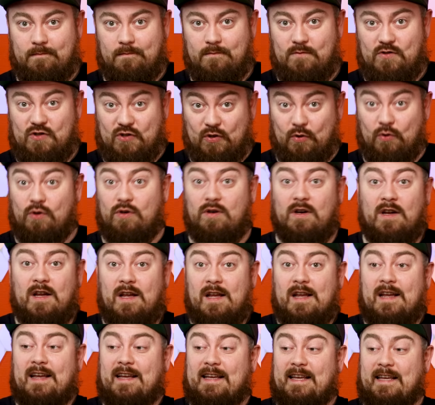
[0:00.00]
So
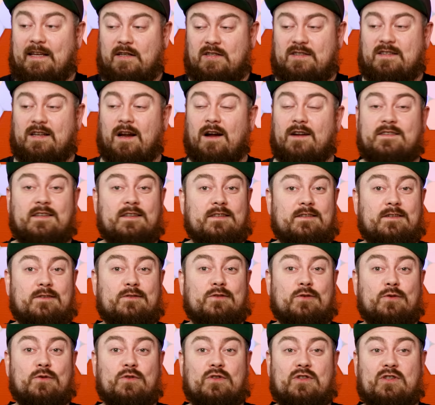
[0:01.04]
he started
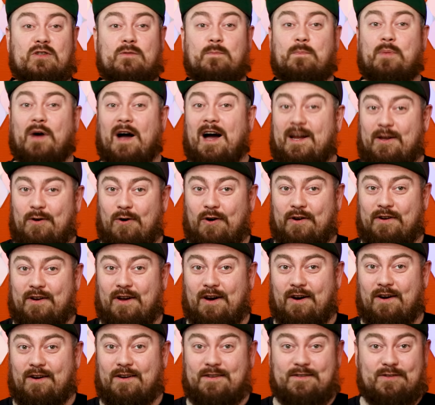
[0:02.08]
to spy on
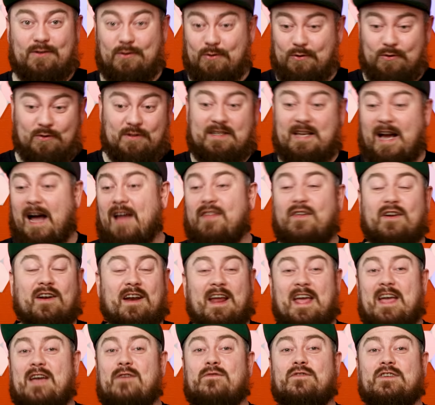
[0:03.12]
her to gather
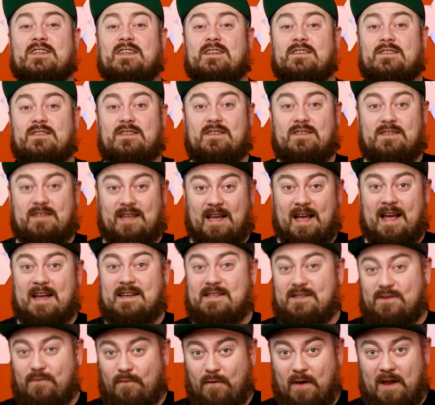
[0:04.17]
evidence to
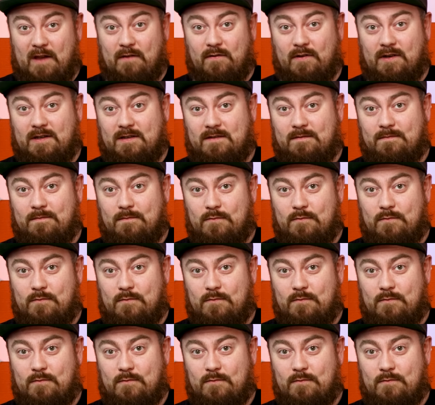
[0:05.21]
his favour,